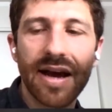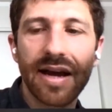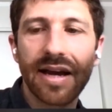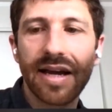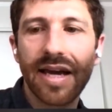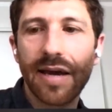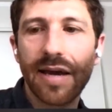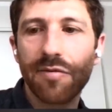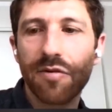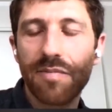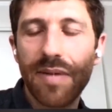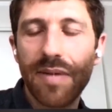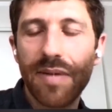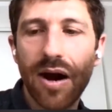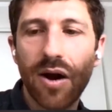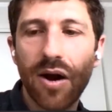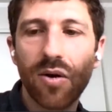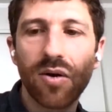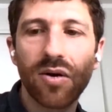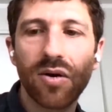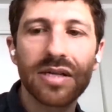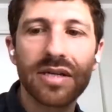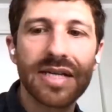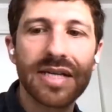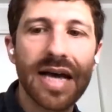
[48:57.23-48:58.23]
that game of
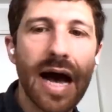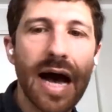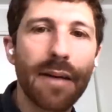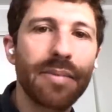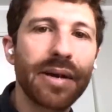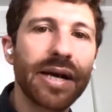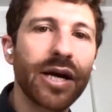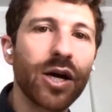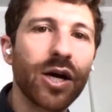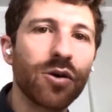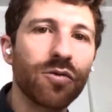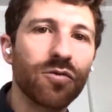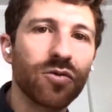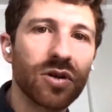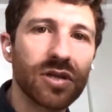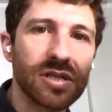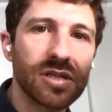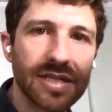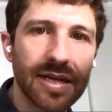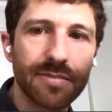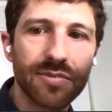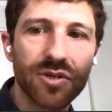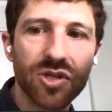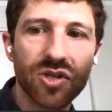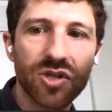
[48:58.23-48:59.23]
power is happening over a
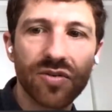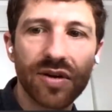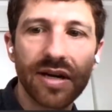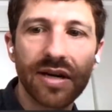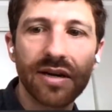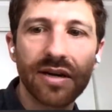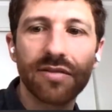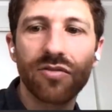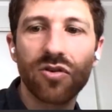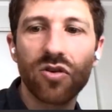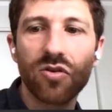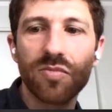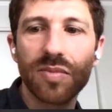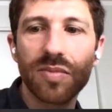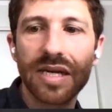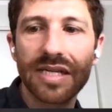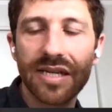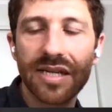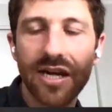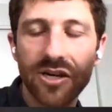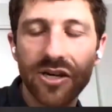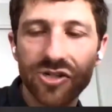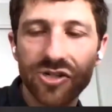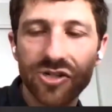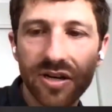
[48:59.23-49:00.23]
substrate of human
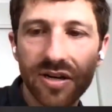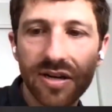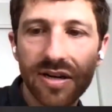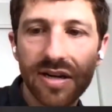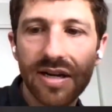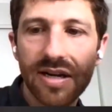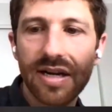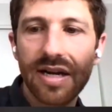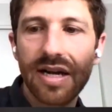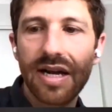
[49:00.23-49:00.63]
attention